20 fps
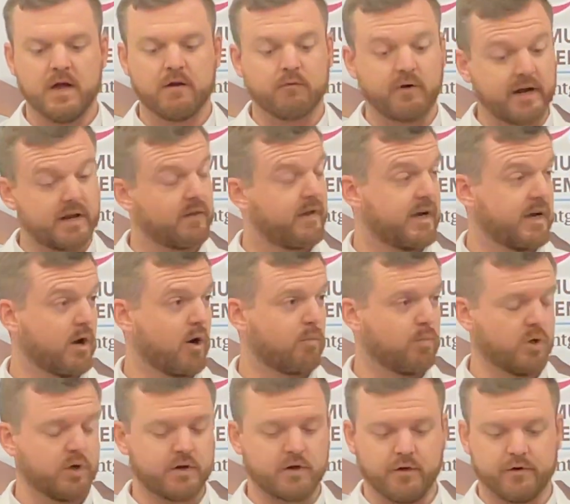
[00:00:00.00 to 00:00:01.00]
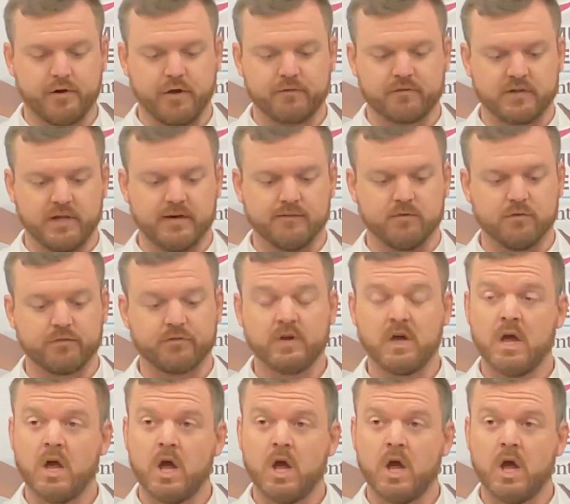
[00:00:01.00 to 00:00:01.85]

regulating our blood glucose levels.